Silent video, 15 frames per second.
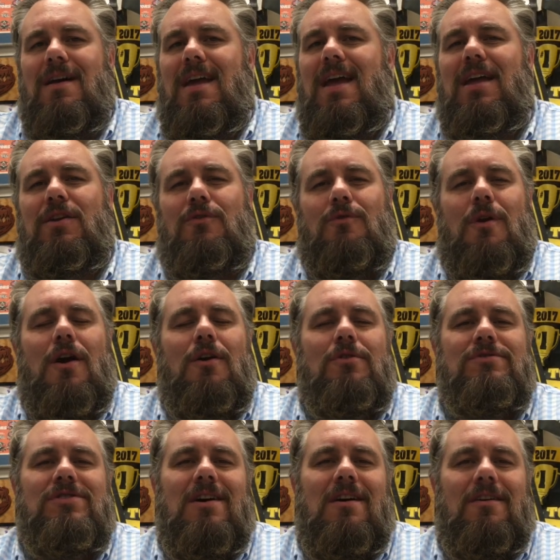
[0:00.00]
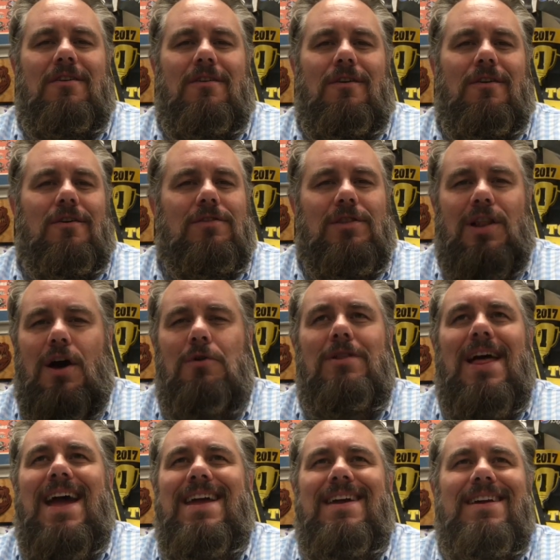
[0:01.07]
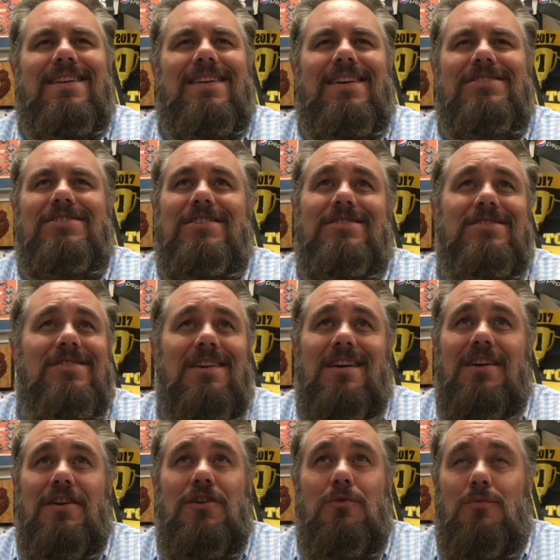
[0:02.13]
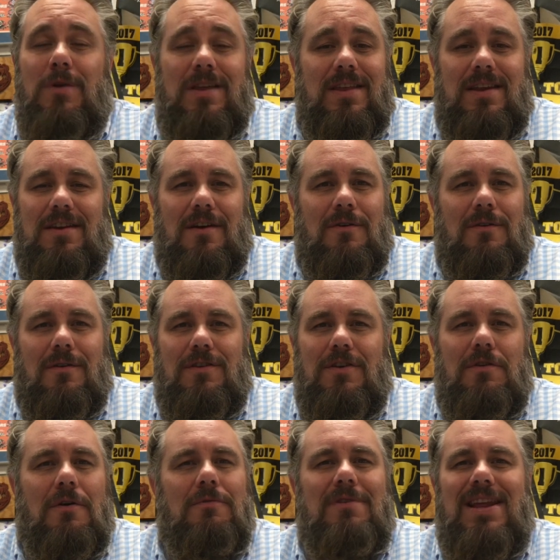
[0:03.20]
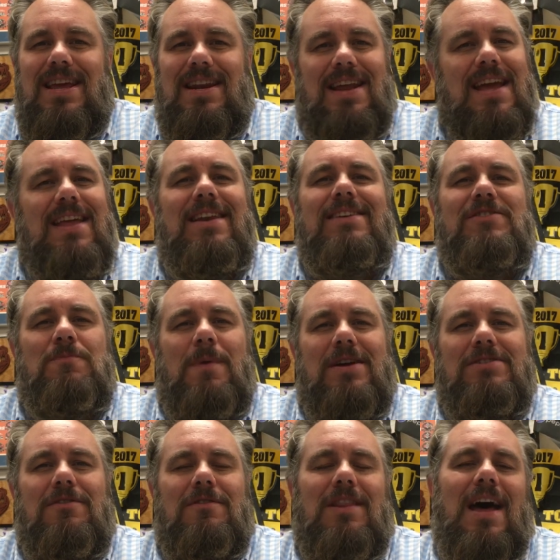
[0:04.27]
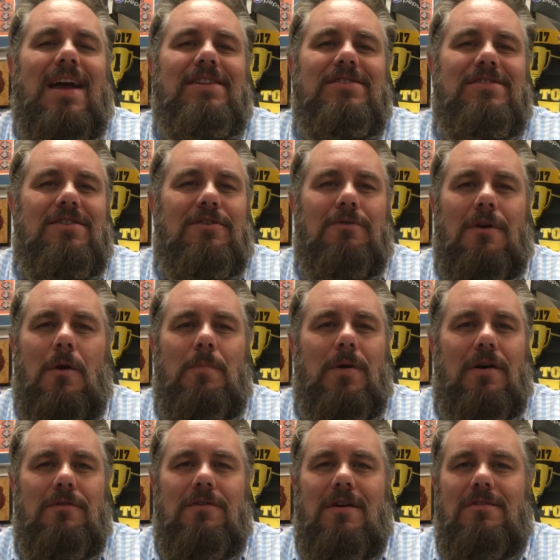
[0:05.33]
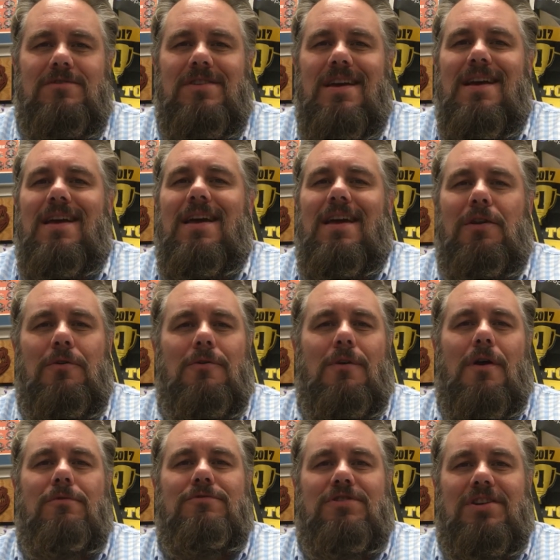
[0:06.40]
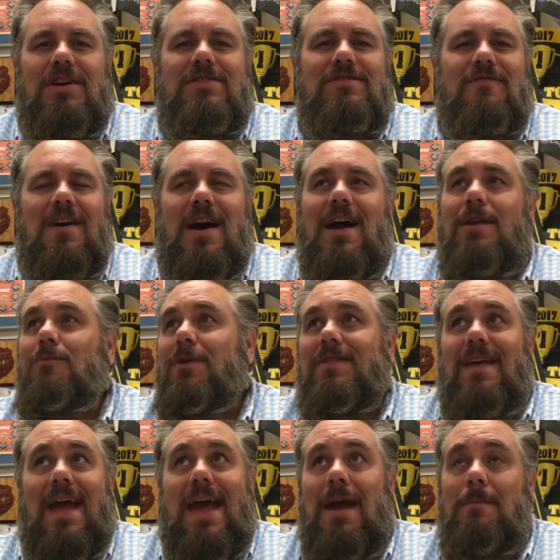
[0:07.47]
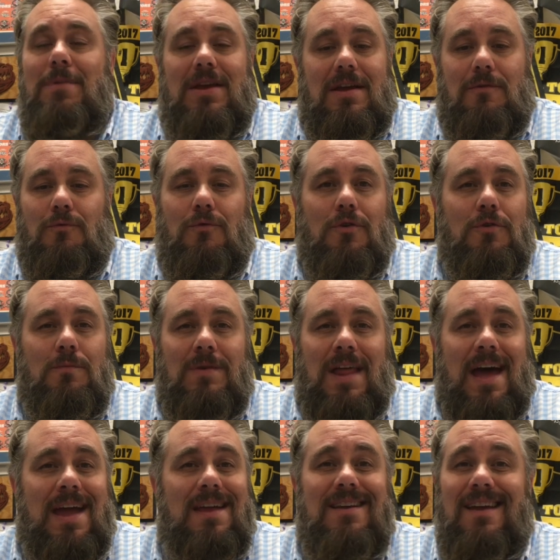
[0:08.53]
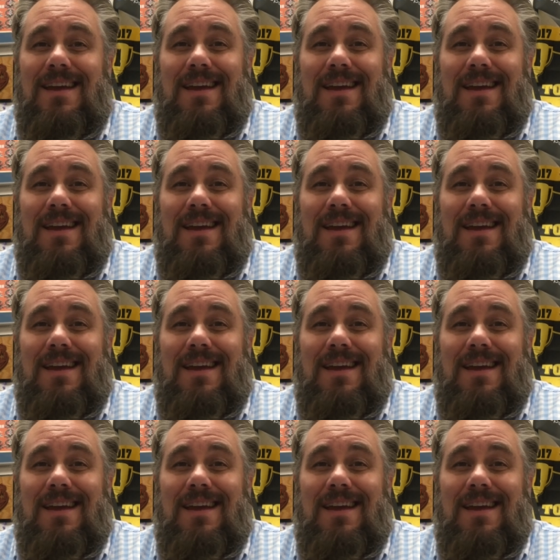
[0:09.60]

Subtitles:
It grows under low light conditions. You don't need any special lights to grow pothos. It'll grow just fine with the ambient room light.